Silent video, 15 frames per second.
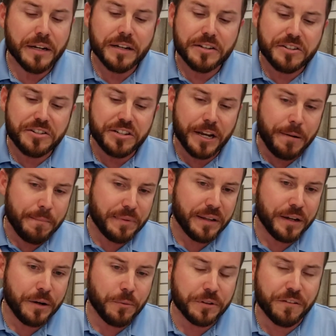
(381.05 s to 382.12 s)
Same
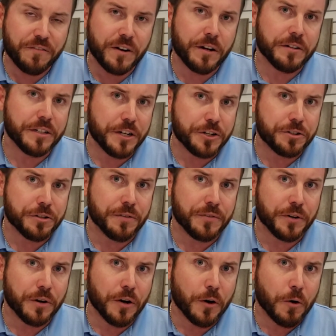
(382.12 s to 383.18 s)
thing with the foundation of
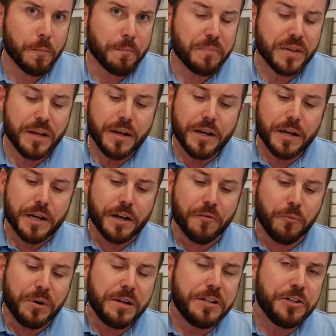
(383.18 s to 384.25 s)
your home. If
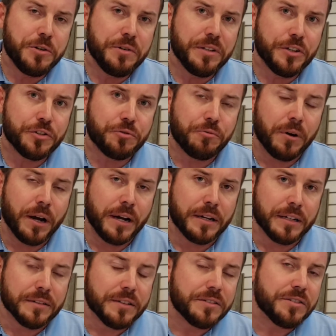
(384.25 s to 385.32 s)
we do this right,
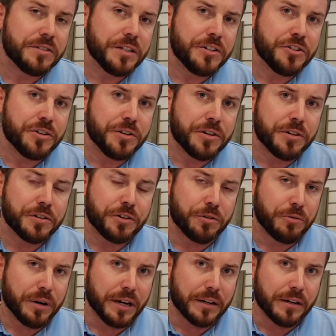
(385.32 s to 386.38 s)
and this is engineered
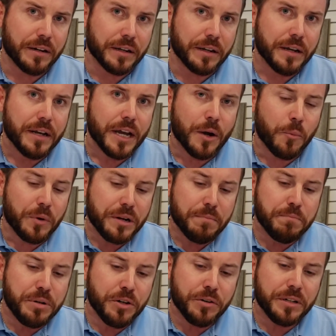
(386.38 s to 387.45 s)
correctly, and we
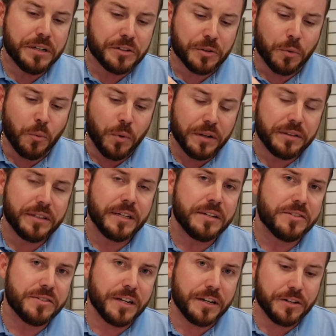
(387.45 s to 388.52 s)
build it to what they
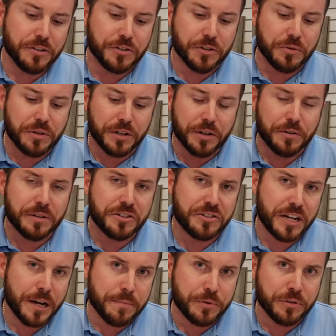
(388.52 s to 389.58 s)
say to do here,
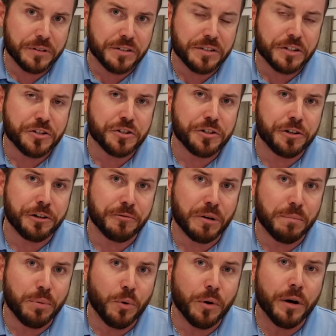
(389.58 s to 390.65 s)
stamped on this engineering
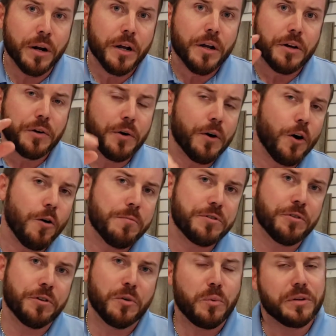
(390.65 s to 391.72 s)
report, your home's
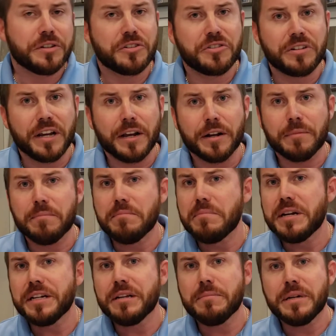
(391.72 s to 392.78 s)
going to withstand
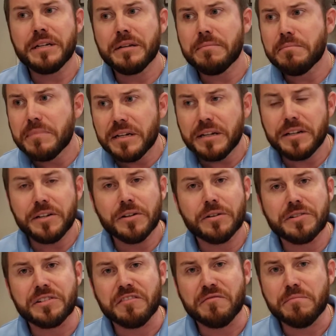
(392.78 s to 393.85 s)
many, many, many
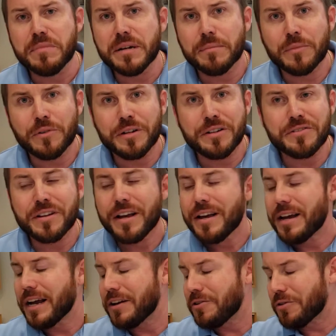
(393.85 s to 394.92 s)
years of memories,
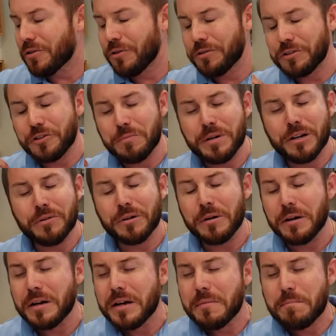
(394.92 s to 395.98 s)
and you're going to be able
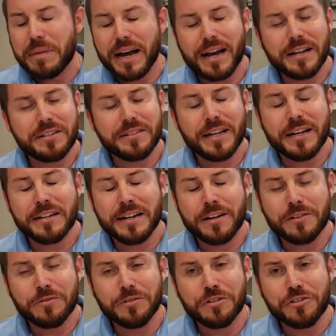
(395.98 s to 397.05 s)
to pass that
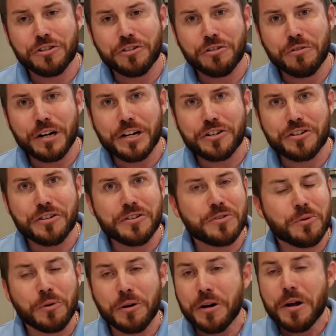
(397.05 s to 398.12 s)
down through the generations,
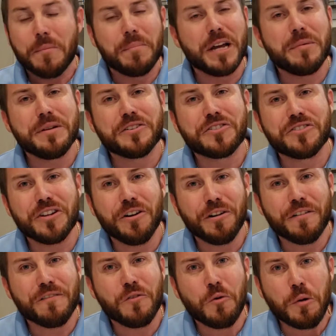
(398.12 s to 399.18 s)
or maybe sell
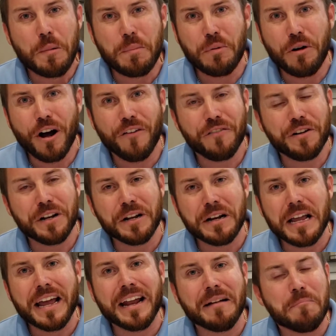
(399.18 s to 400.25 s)
it for a profit
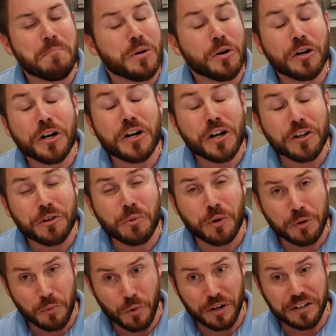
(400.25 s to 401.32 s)
and build another
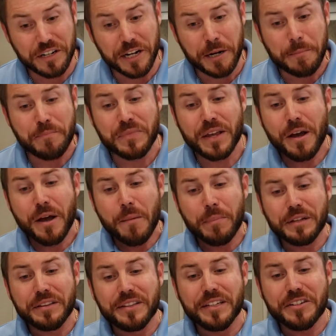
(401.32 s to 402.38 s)
one day.
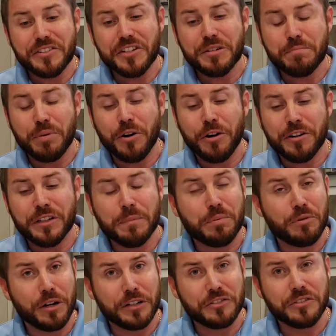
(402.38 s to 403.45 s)
But this is part of the
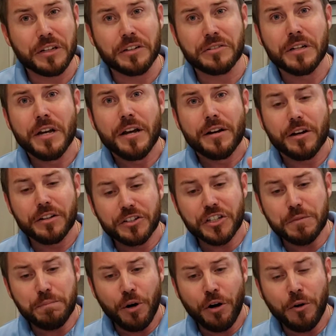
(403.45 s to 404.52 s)
process. Now, this is
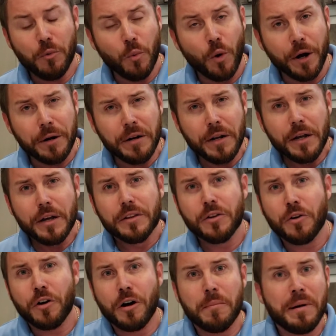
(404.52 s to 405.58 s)
part one. There
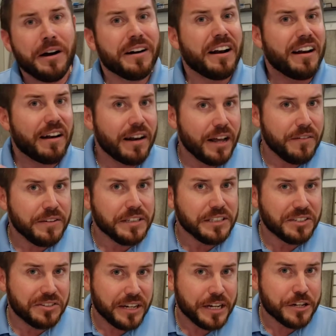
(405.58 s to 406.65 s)
are about 11
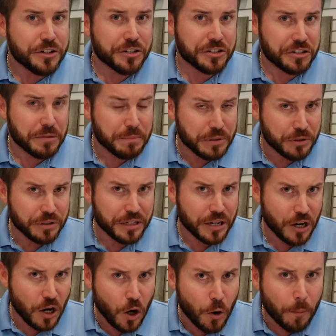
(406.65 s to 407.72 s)
stages to building a
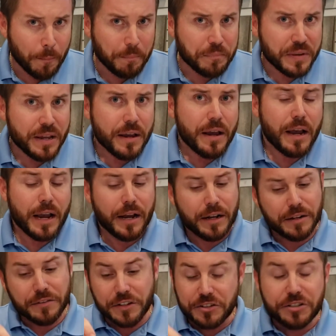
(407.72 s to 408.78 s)
home.
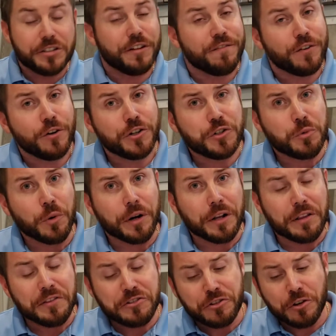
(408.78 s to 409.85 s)
And this is the first one.
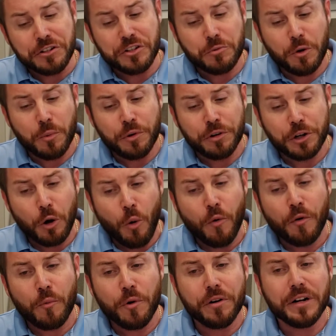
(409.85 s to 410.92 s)
And so this is what we're going to go over.
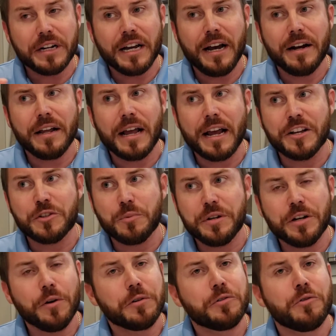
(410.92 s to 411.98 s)
And we're going to kind of, as we
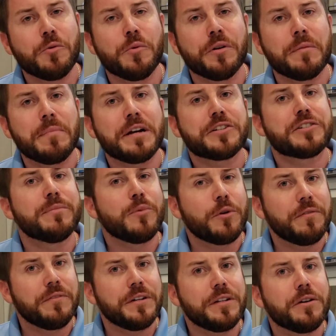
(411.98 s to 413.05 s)
go through, we're going to make some more
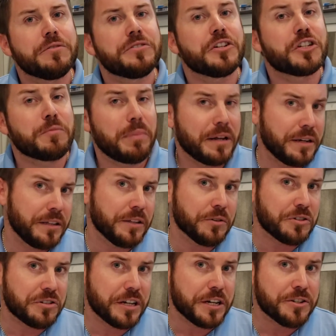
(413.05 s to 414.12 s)
videos explaining
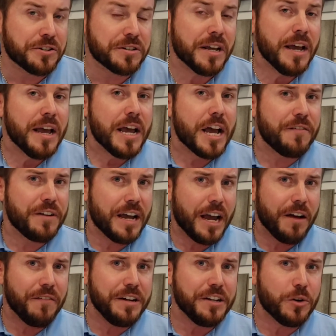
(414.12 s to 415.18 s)
those stages. If you
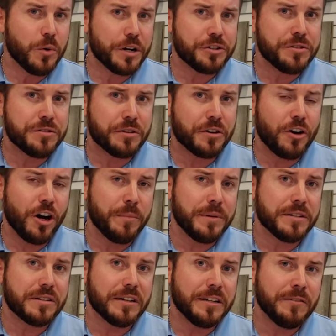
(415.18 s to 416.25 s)
have any questions or
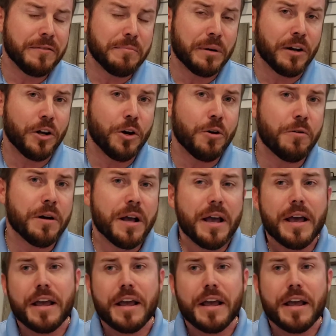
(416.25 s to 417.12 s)
comments, leave them below.